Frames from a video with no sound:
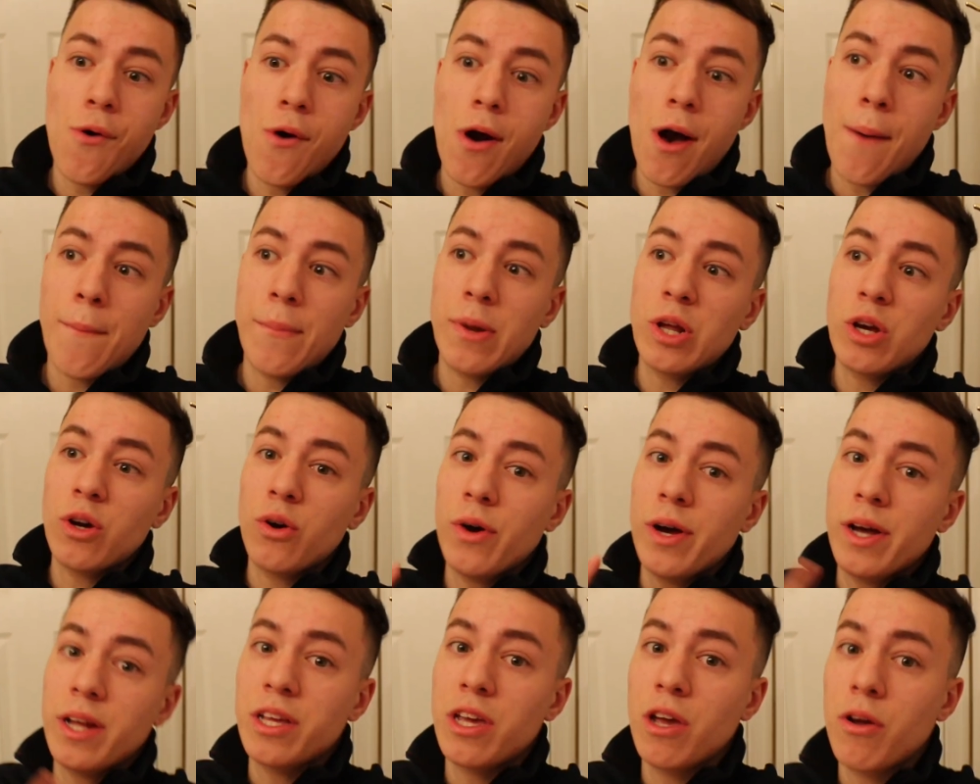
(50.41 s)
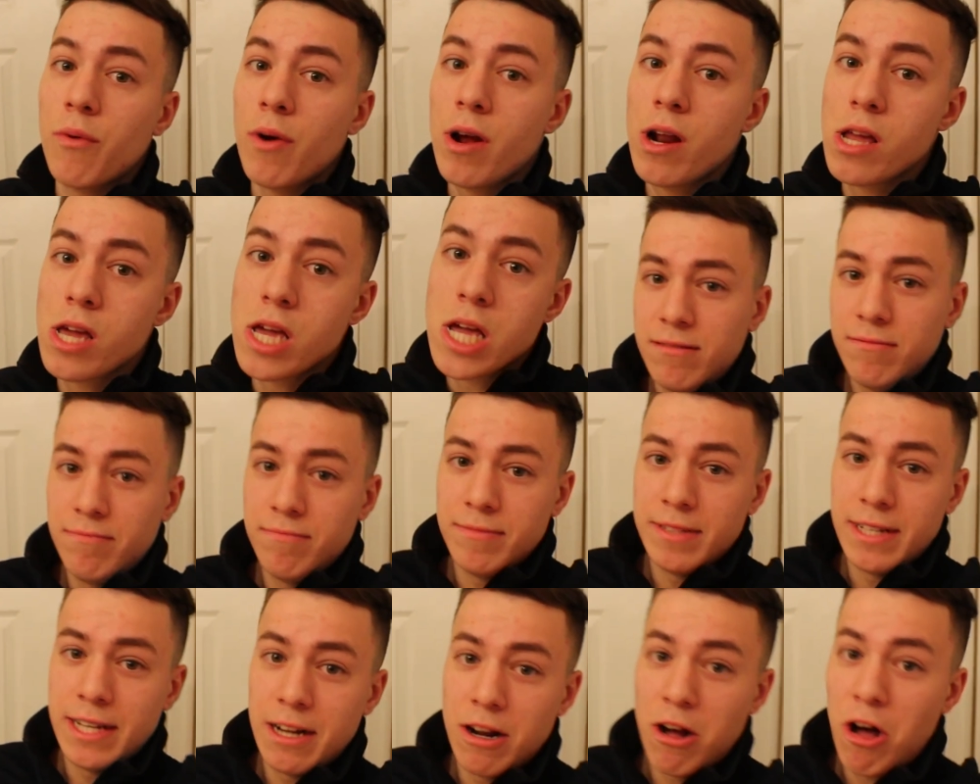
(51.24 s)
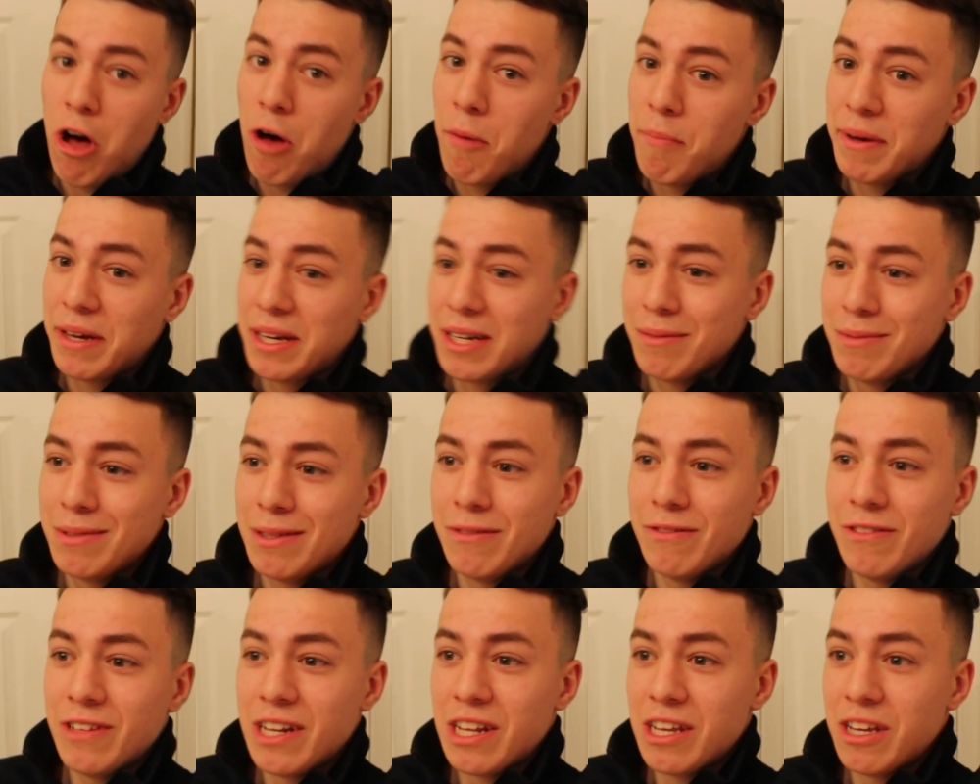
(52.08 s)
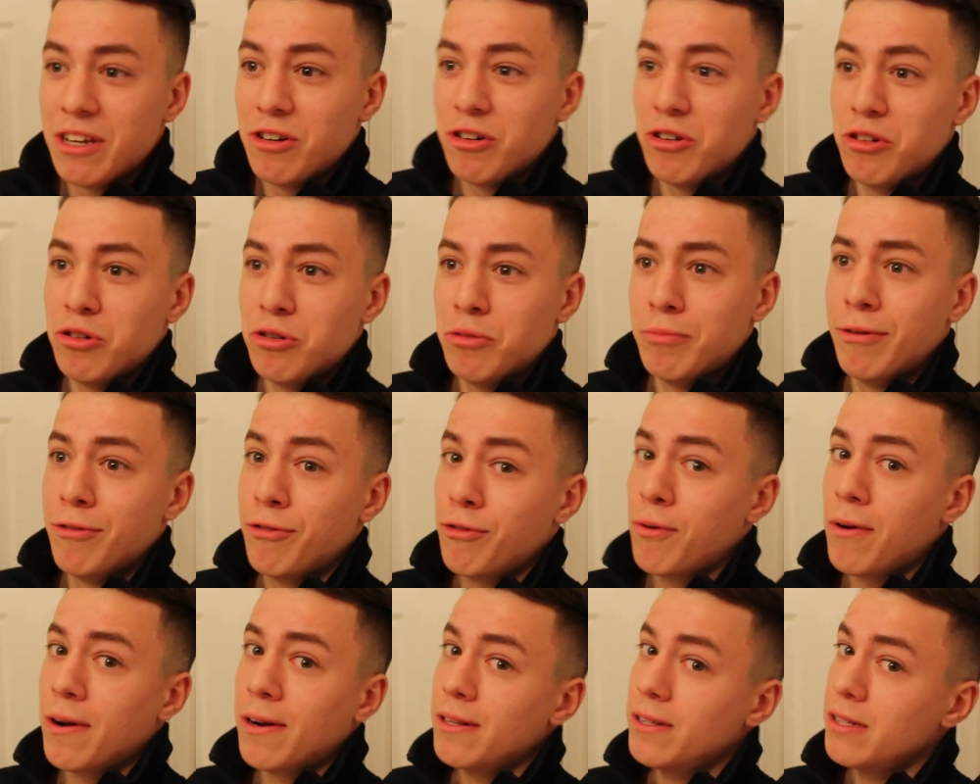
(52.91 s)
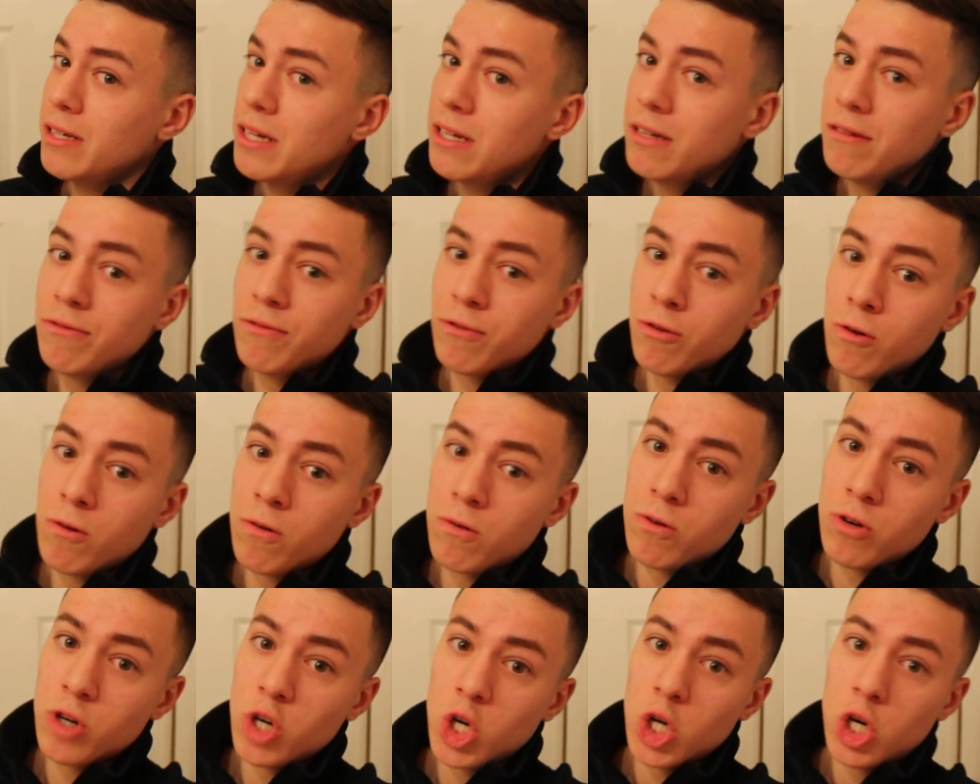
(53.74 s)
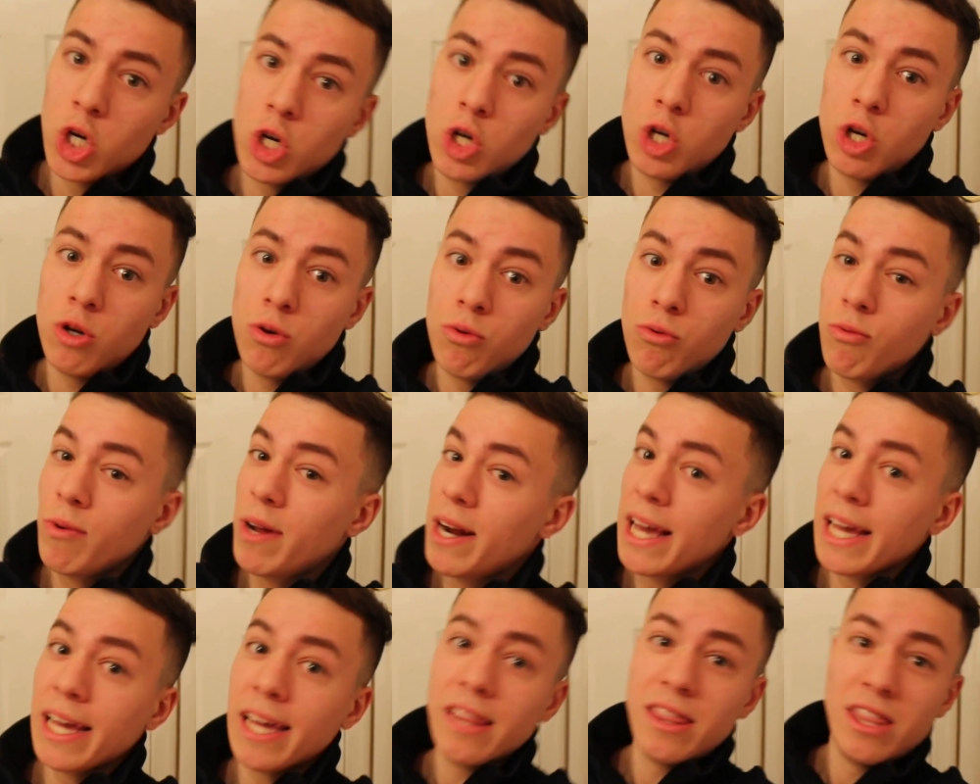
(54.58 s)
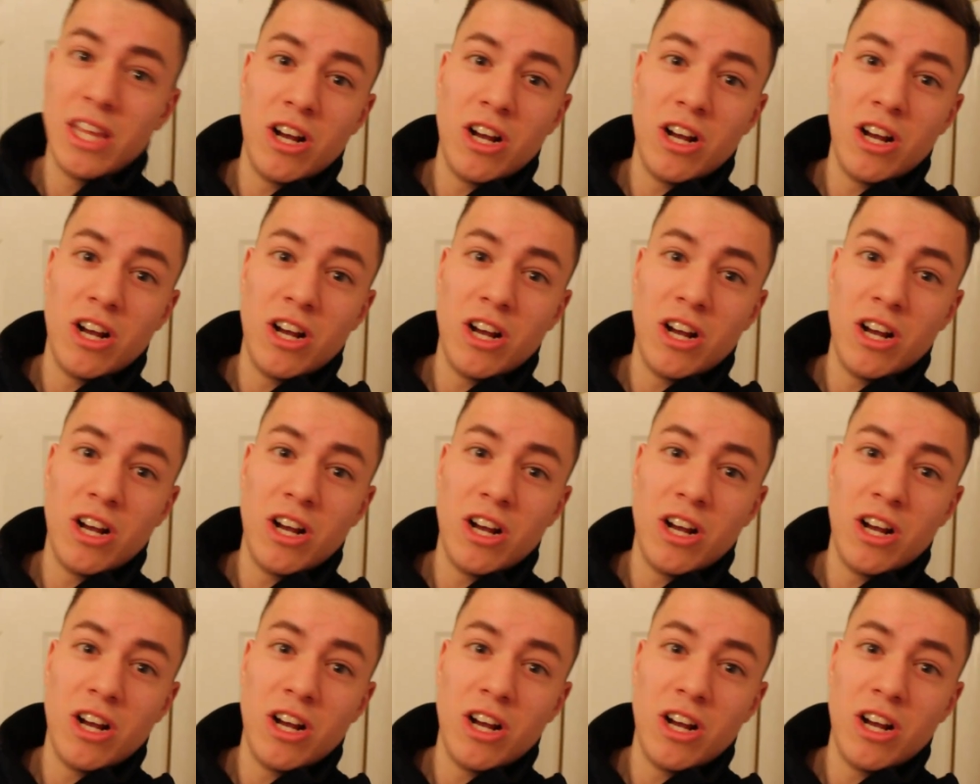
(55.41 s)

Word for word: I'm gonna go ahead and get ready, and then I'll pick up the video before I leave or when I get